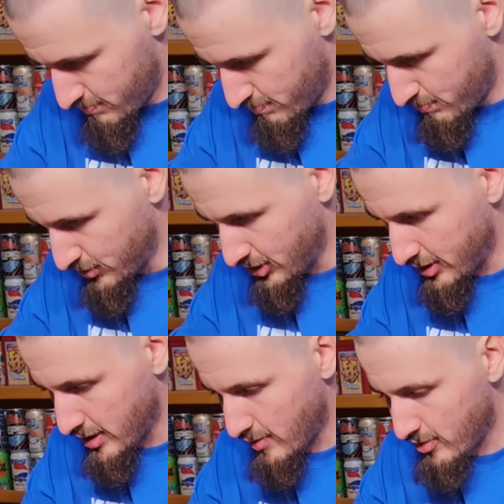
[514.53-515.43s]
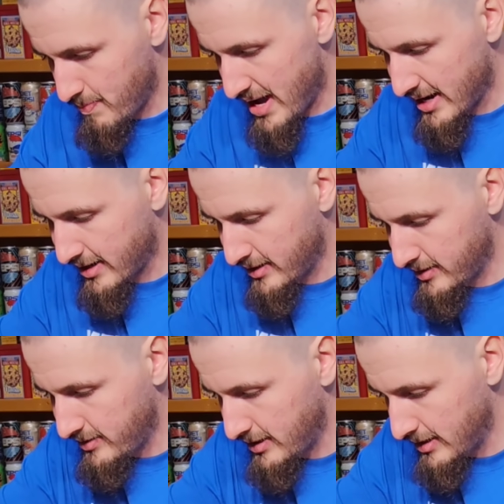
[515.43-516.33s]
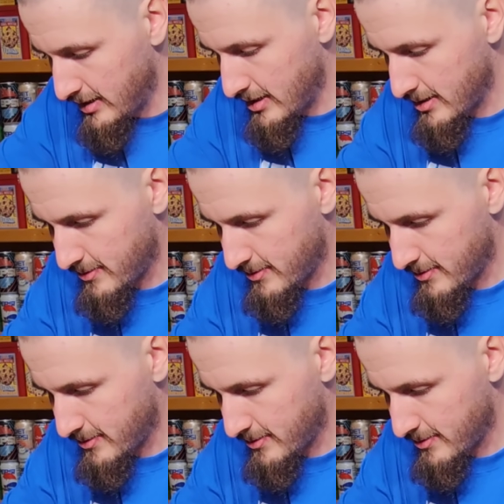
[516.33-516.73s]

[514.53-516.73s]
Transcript: Put the cover back on the tin.